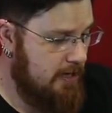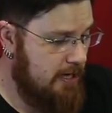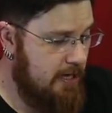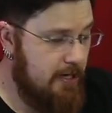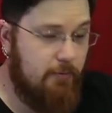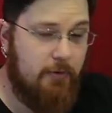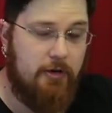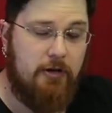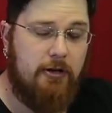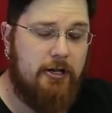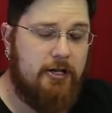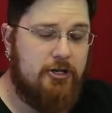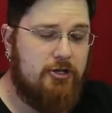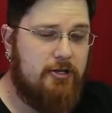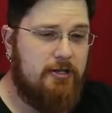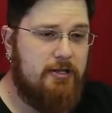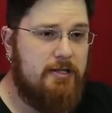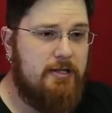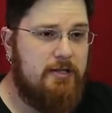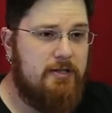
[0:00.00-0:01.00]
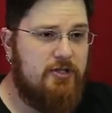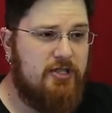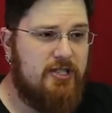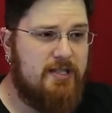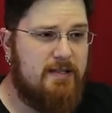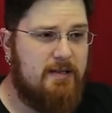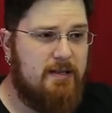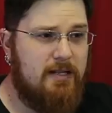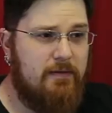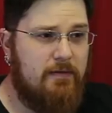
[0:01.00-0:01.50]
And we're going to actually
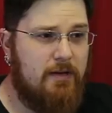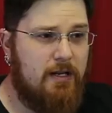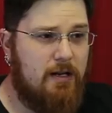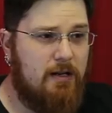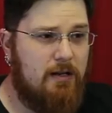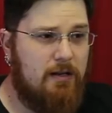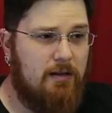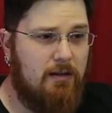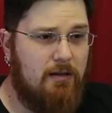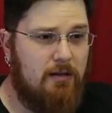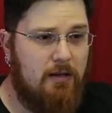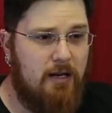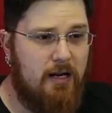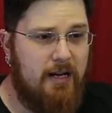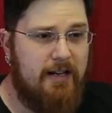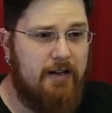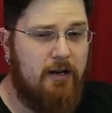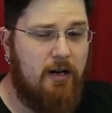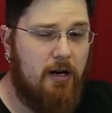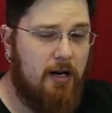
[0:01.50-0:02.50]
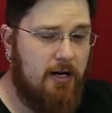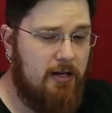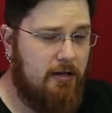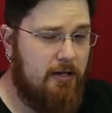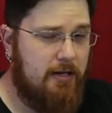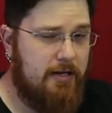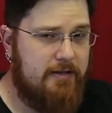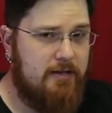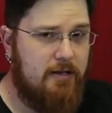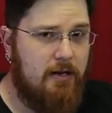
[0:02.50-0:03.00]
just give it a light
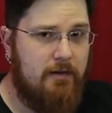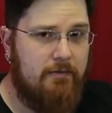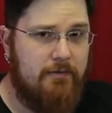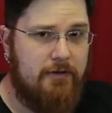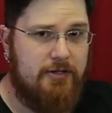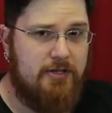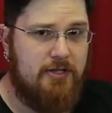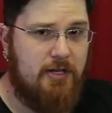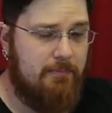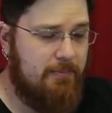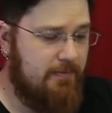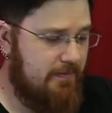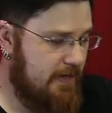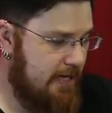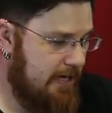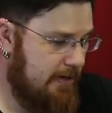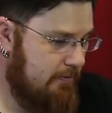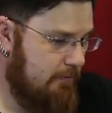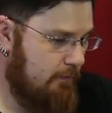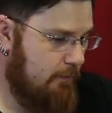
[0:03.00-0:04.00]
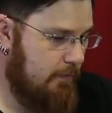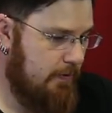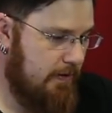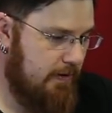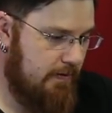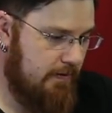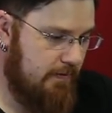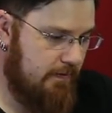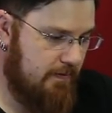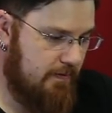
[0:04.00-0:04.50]
highlight over the top of that
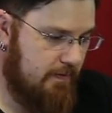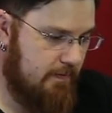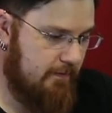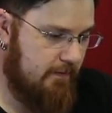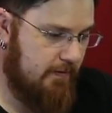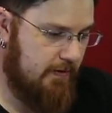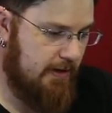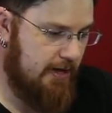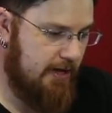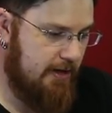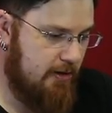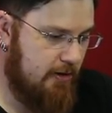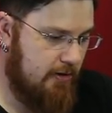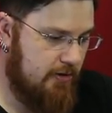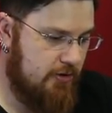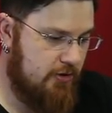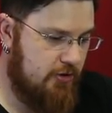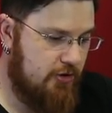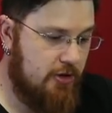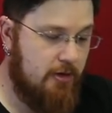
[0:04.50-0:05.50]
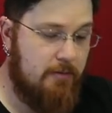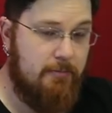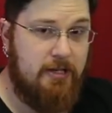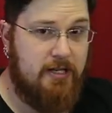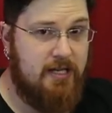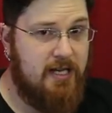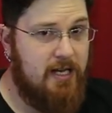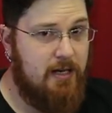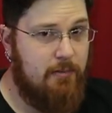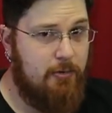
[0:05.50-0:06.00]
with Vallejo's
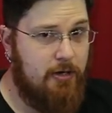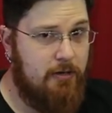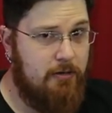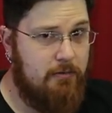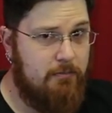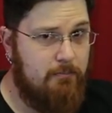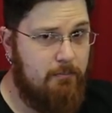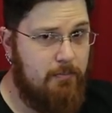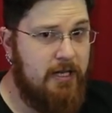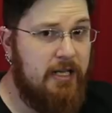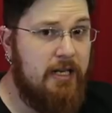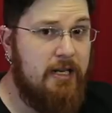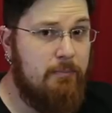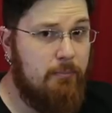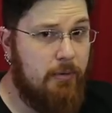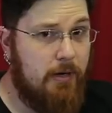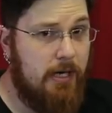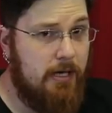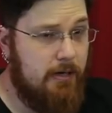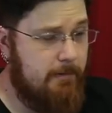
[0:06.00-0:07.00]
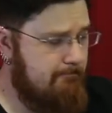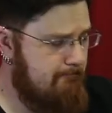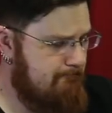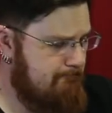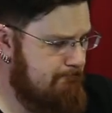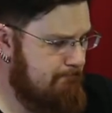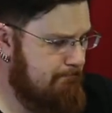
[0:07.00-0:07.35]
German Camo Medium Brown.